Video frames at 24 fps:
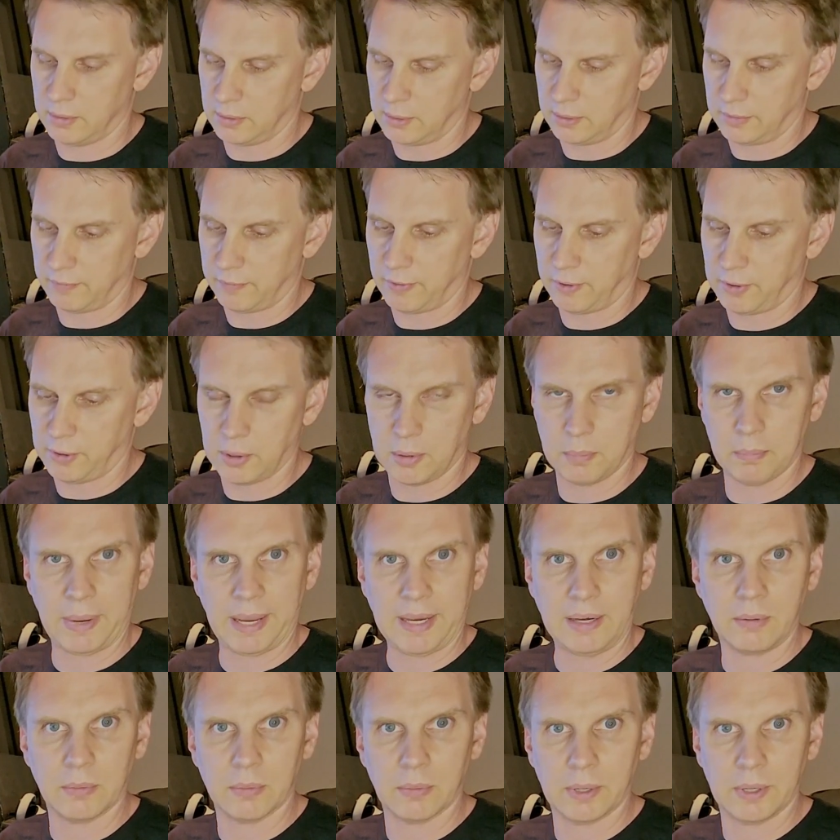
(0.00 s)
or for your
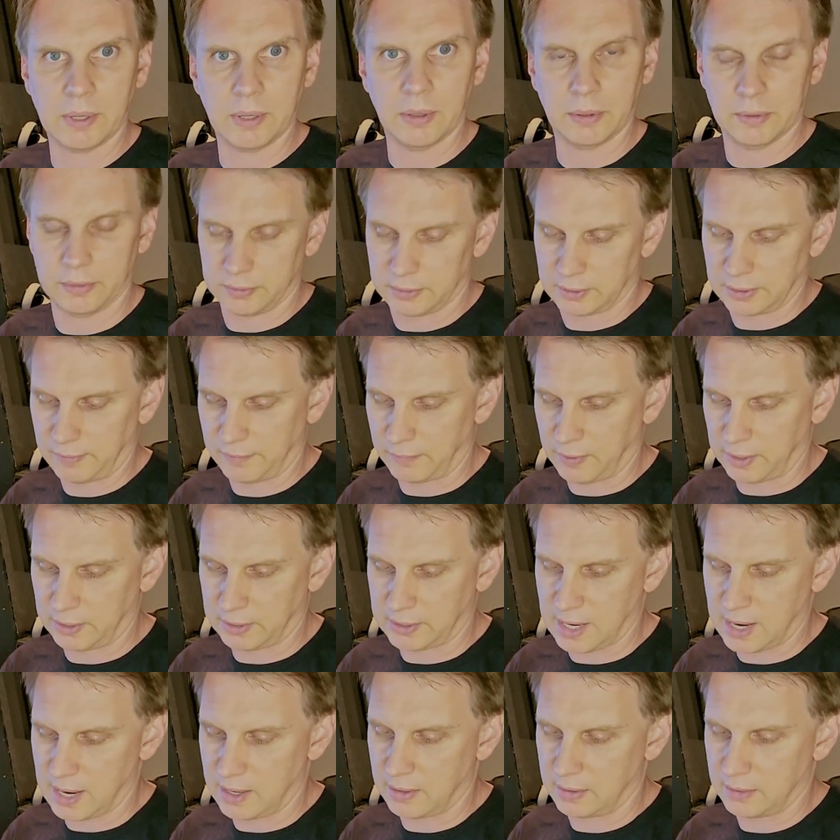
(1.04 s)
bait reel and stuff like
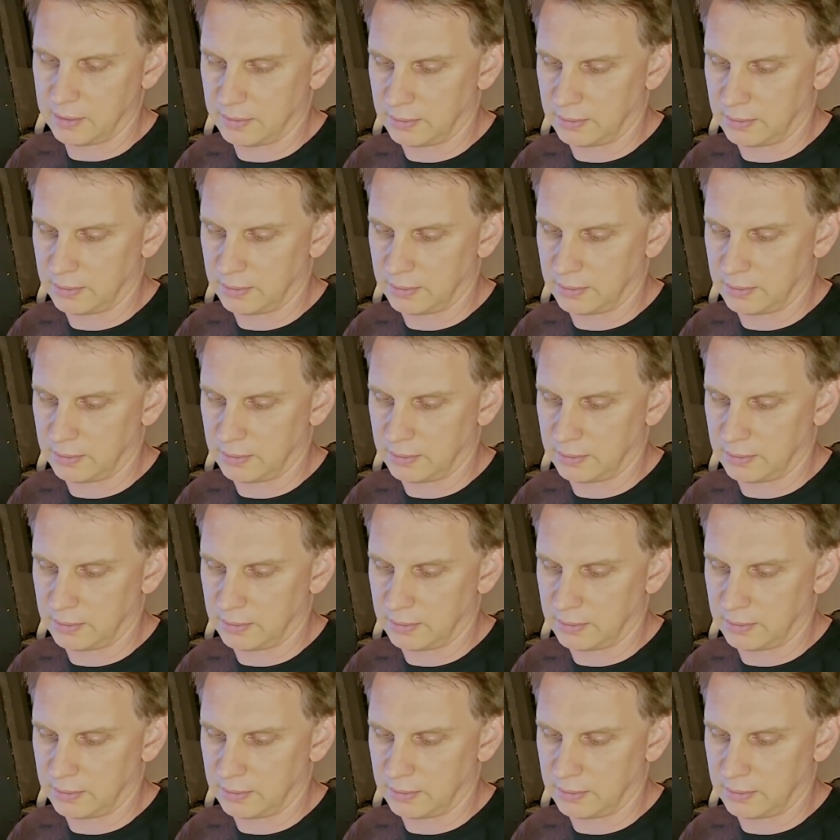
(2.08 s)
that.